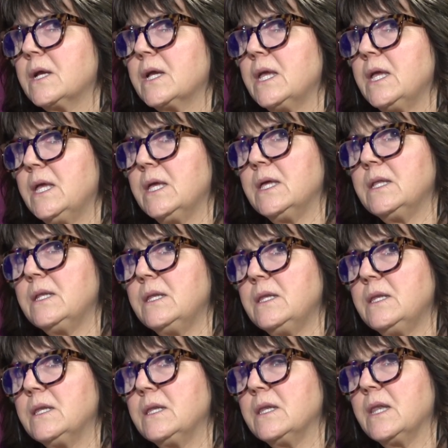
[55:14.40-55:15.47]

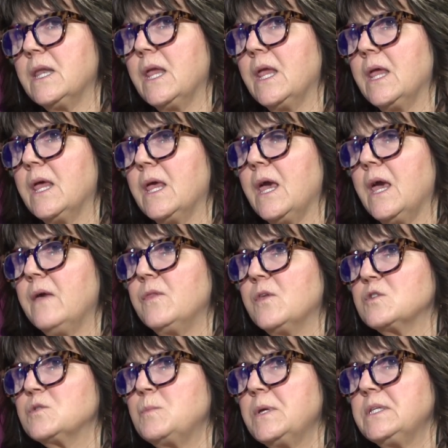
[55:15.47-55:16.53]
in, and
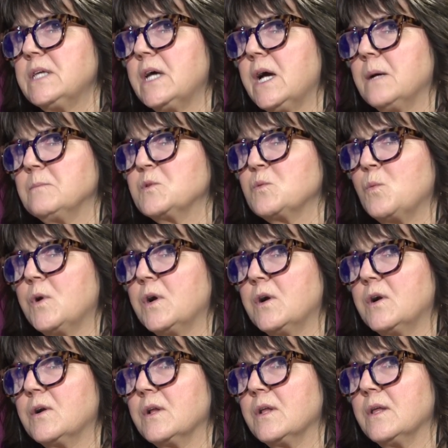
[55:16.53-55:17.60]
there's been times
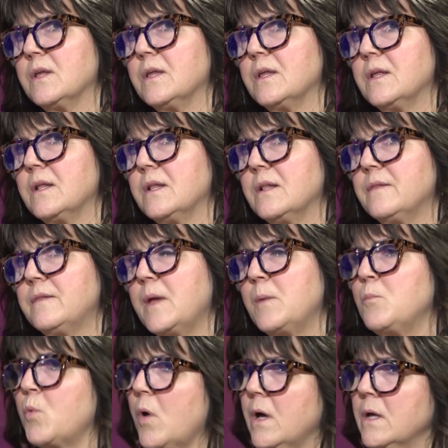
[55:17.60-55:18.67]
where they
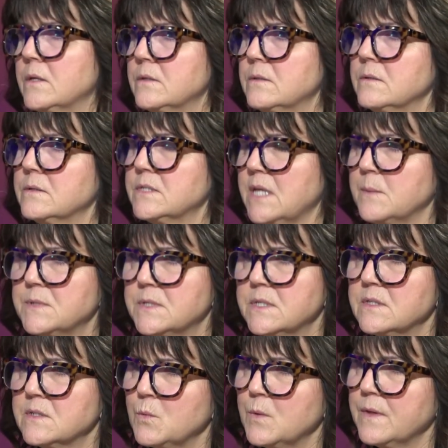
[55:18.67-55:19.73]
brought
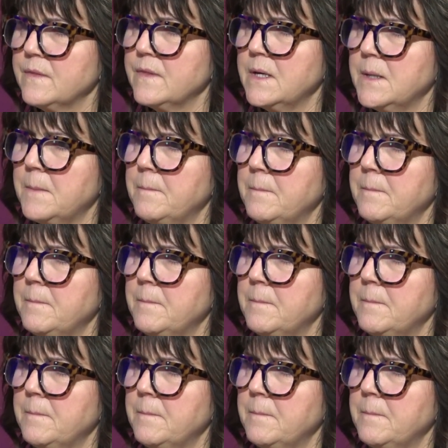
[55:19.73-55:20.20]
substance with them.